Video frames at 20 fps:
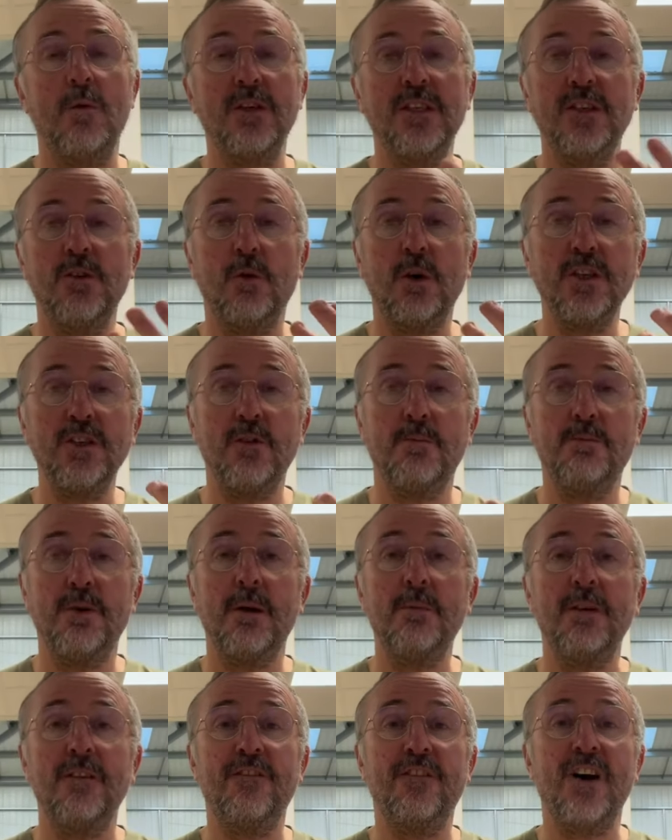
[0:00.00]
and what you'll
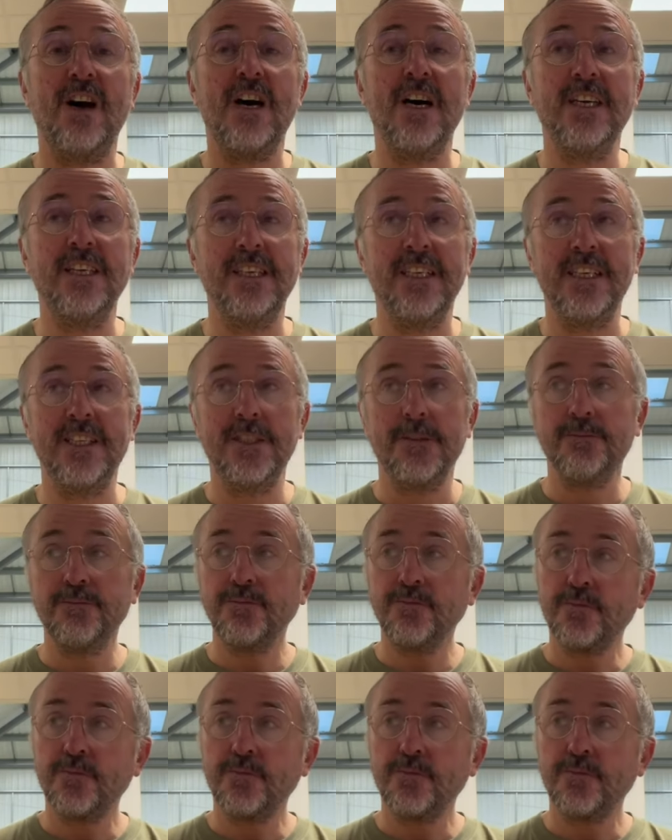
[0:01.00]
probably find is,